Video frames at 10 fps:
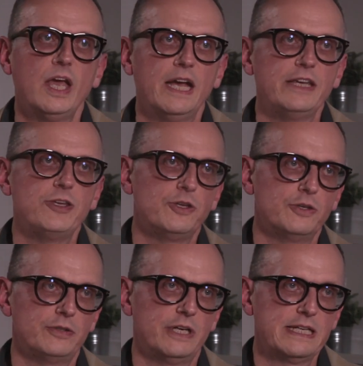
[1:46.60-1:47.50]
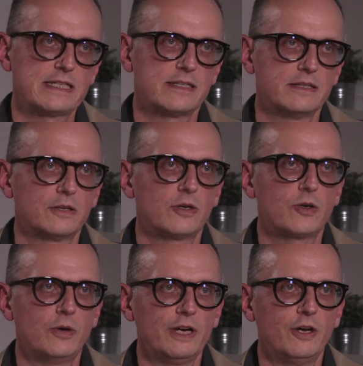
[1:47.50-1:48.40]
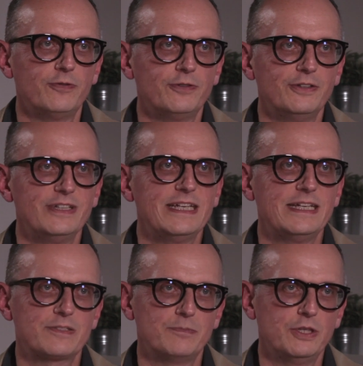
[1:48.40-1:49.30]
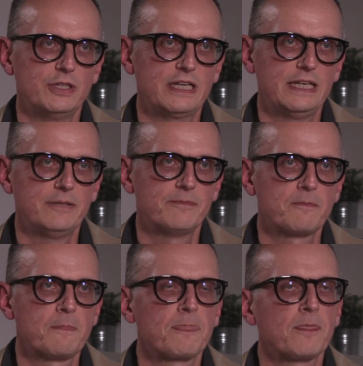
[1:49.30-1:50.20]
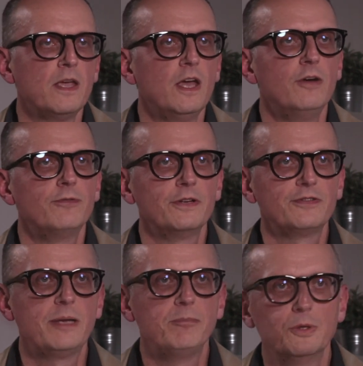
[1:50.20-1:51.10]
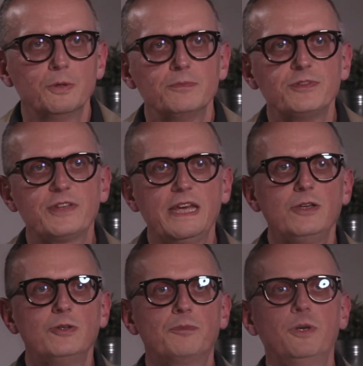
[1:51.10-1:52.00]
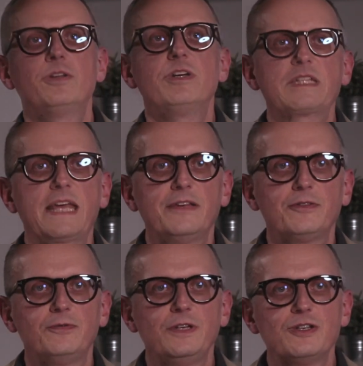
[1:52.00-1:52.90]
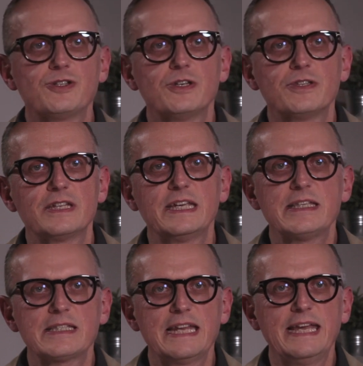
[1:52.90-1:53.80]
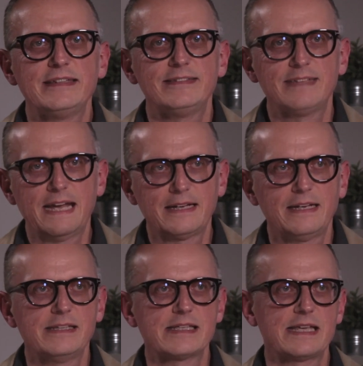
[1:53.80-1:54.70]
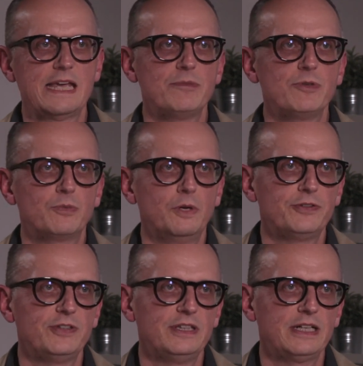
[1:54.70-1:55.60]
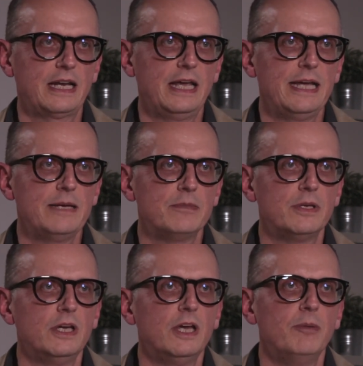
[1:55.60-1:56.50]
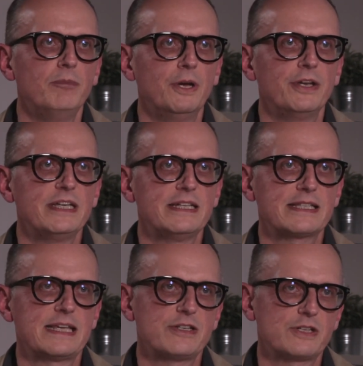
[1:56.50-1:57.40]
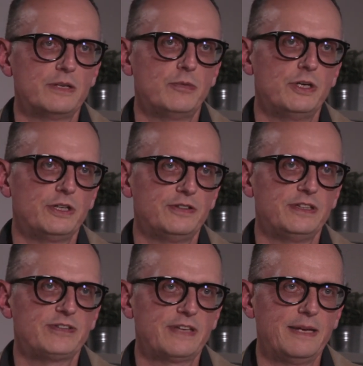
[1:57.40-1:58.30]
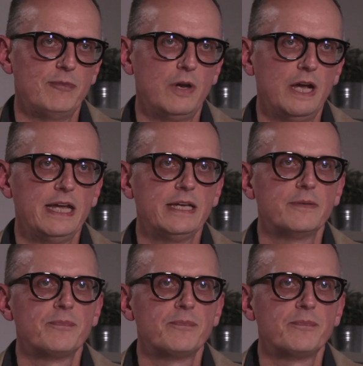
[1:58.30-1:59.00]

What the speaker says: You're right. Quite often, it's murky. For example, say your product has a feature that isn't exactly the same as what's in the claim, but it essentially works in the same way.